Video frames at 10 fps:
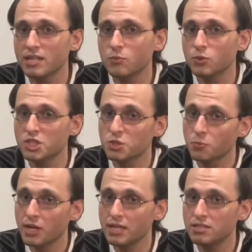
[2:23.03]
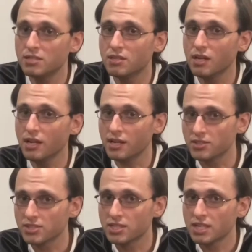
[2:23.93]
would spread to us,